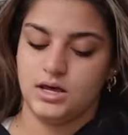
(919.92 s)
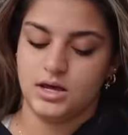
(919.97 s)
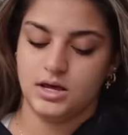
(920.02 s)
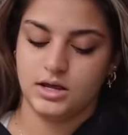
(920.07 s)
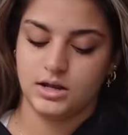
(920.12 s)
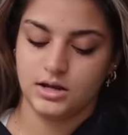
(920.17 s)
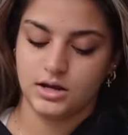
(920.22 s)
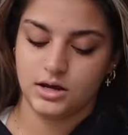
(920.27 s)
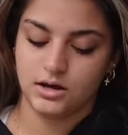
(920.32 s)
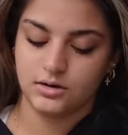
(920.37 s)

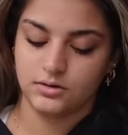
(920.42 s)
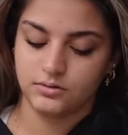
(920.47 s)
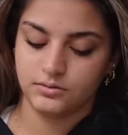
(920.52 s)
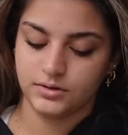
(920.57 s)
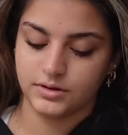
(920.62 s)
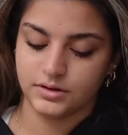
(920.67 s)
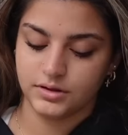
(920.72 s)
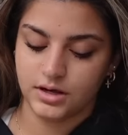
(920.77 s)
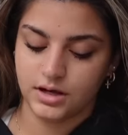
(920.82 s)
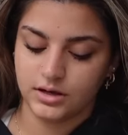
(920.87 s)
And now
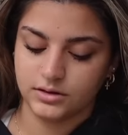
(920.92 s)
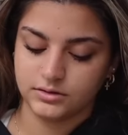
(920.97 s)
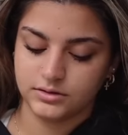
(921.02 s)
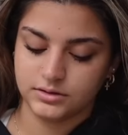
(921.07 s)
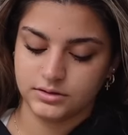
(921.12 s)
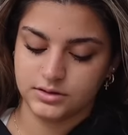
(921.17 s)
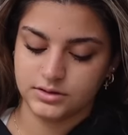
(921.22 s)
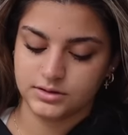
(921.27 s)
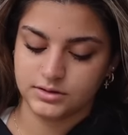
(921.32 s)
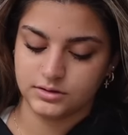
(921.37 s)

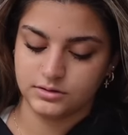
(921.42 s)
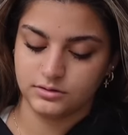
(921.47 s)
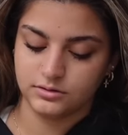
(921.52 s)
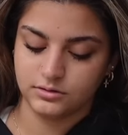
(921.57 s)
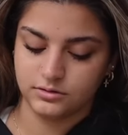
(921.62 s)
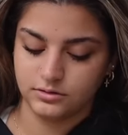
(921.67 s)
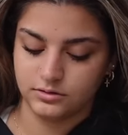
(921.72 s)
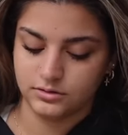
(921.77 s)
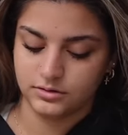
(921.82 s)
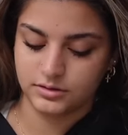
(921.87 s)
without this
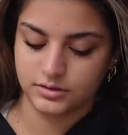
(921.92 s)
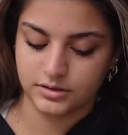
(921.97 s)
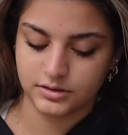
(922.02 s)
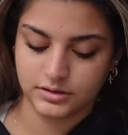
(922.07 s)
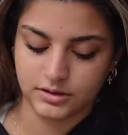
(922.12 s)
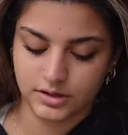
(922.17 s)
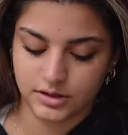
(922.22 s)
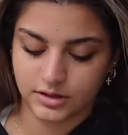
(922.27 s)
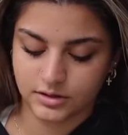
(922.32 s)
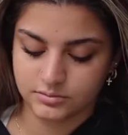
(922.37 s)
little
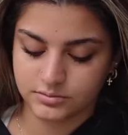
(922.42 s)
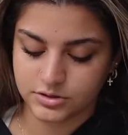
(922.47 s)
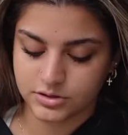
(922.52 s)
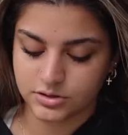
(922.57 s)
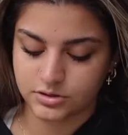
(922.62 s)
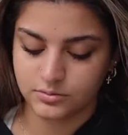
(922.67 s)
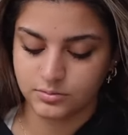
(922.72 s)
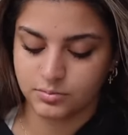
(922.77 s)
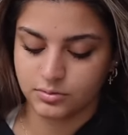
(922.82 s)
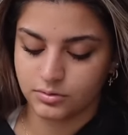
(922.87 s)
thing, I'm
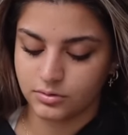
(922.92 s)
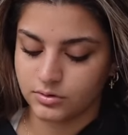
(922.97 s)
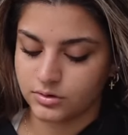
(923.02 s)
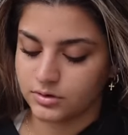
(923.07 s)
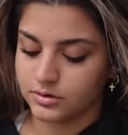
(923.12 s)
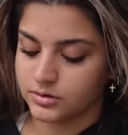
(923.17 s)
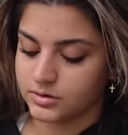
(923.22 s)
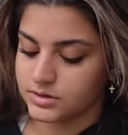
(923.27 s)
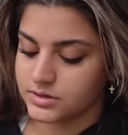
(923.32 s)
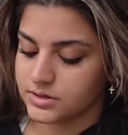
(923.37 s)
just going to
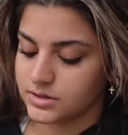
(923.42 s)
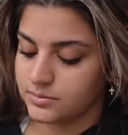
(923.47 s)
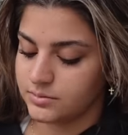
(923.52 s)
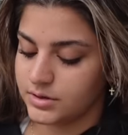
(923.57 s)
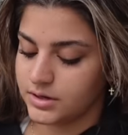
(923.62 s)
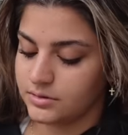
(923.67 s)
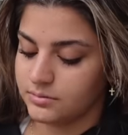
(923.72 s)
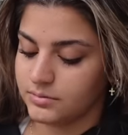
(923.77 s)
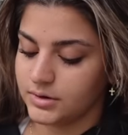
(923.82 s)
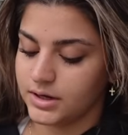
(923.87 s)
pour
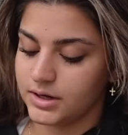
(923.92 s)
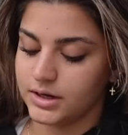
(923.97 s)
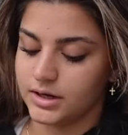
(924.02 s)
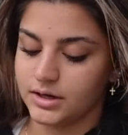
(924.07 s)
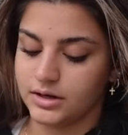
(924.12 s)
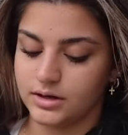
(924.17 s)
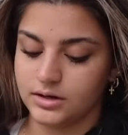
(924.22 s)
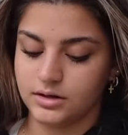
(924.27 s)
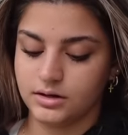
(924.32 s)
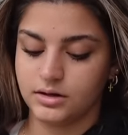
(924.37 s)
some in my
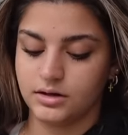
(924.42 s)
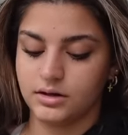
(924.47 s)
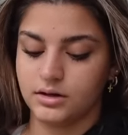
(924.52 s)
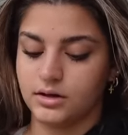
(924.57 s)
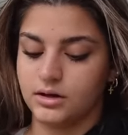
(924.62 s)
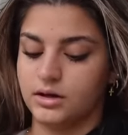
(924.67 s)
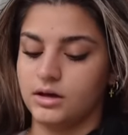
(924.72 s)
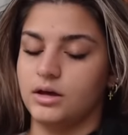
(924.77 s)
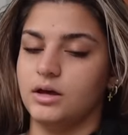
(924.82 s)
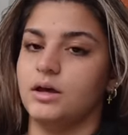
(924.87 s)
hand.
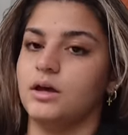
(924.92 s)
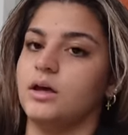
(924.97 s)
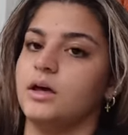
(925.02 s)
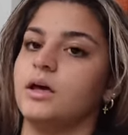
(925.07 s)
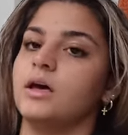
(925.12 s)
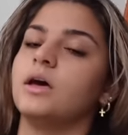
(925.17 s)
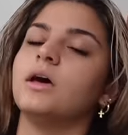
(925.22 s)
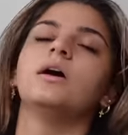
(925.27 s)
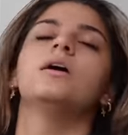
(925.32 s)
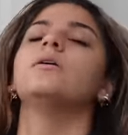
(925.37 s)

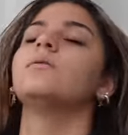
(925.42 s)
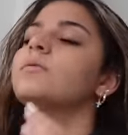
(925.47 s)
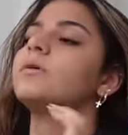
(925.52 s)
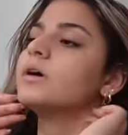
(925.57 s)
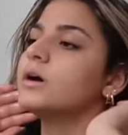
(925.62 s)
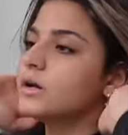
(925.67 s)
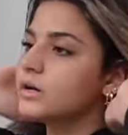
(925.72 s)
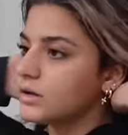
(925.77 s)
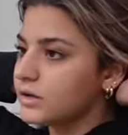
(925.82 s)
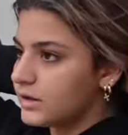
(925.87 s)
And we're
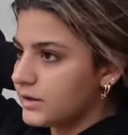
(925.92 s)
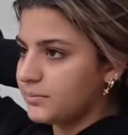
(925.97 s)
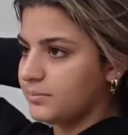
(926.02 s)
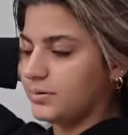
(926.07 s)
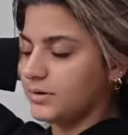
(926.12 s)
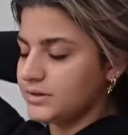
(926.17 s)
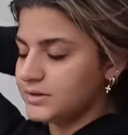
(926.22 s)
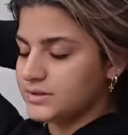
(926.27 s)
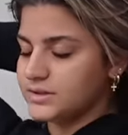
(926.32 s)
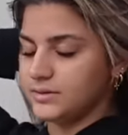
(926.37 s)
going to like
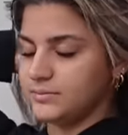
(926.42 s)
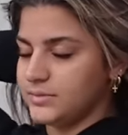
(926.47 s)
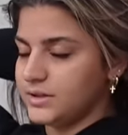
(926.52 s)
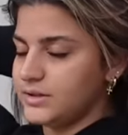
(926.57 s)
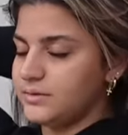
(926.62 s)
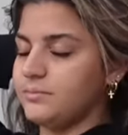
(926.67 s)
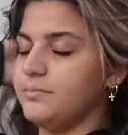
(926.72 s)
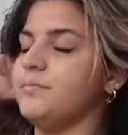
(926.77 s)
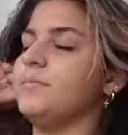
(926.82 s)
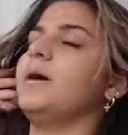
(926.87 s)
put some
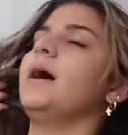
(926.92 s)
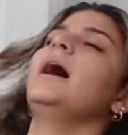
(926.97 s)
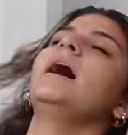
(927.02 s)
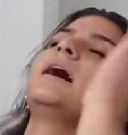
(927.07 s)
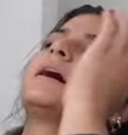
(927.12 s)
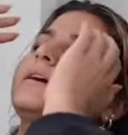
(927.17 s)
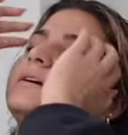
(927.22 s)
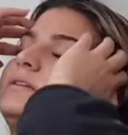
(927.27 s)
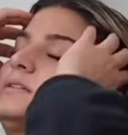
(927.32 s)
in the back,